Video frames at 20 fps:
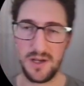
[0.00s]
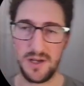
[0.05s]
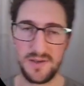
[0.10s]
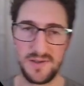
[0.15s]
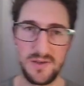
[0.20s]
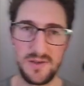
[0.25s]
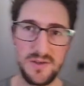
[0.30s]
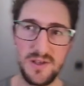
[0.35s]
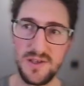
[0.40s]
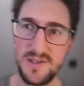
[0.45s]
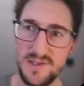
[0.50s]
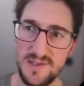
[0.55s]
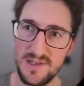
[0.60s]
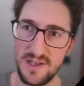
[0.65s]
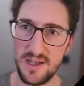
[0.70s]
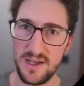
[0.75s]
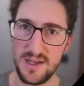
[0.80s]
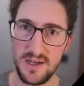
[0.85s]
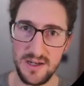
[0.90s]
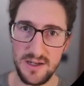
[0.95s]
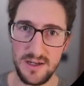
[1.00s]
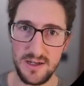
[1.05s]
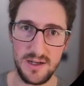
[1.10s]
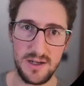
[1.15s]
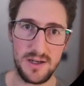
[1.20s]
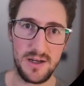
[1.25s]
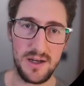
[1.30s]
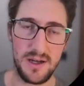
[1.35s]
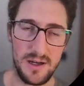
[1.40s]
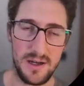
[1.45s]
so this is like
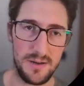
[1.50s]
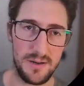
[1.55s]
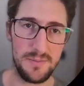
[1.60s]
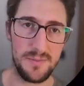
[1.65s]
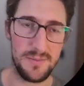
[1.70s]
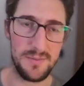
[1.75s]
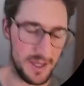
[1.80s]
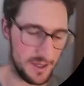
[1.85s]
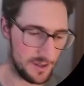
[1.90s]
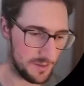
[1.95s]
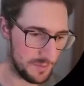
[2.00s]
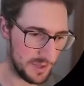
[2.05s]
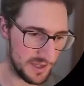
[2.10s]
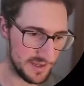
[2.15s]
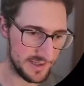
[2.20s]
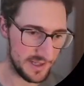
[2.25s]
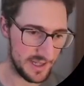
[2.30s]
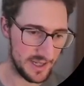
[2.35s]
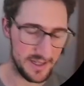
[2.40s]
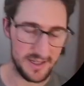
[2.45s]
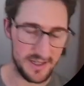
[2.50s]
a baseline